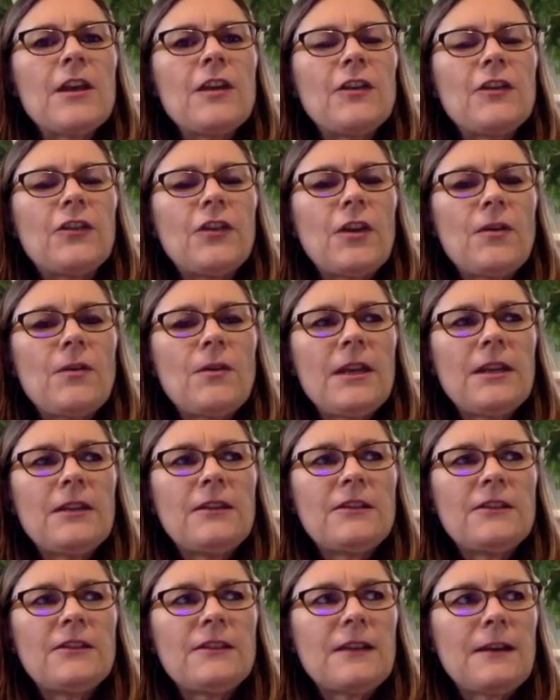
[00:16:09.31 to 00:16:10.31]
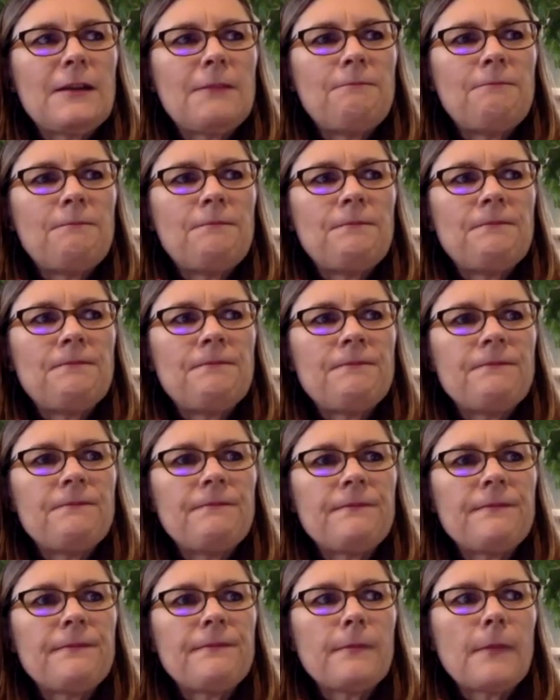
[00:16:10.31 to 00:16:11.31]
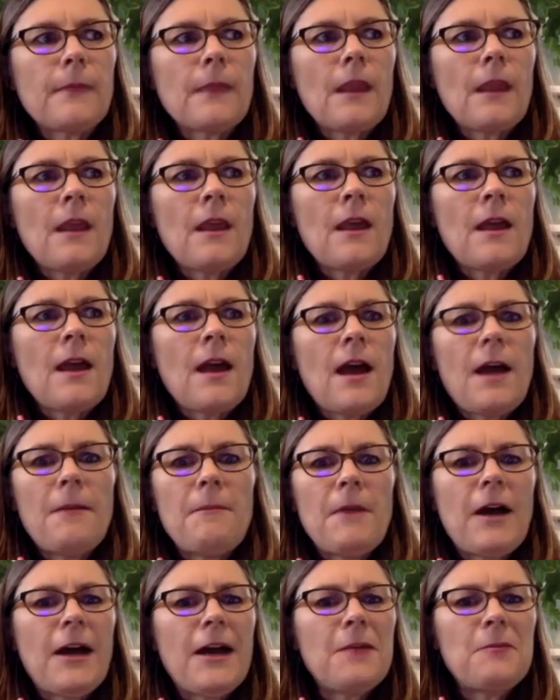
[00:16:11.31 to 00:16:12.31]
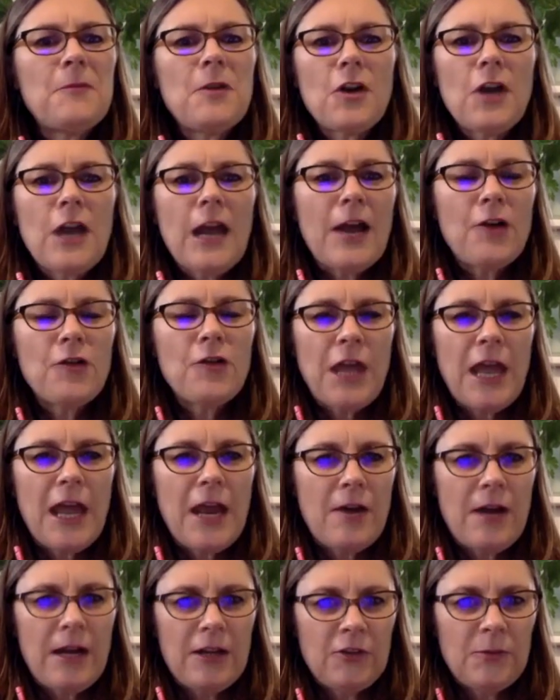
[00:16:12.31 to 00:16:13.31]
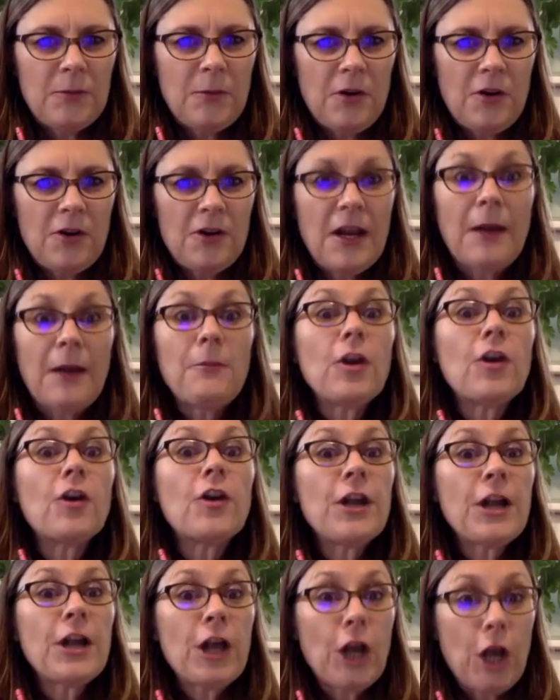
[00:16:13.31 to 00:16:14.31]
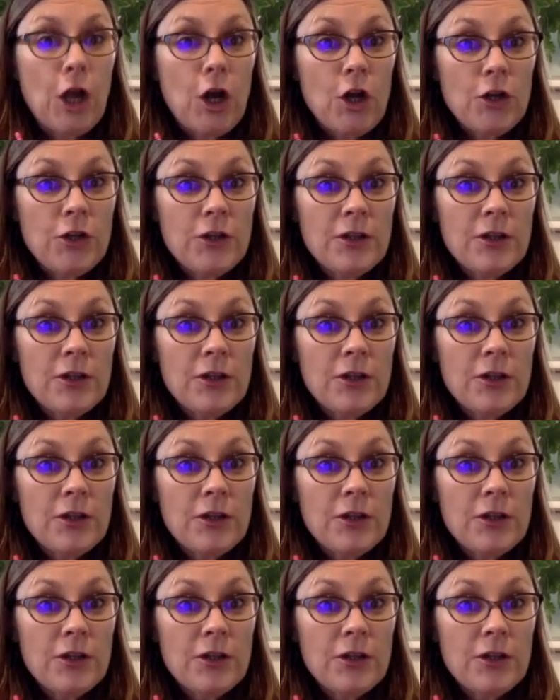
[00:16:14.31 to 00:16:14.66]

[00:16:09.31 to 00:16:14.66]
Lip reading: So it's I am not a healthcare expert. I'm learning a lot,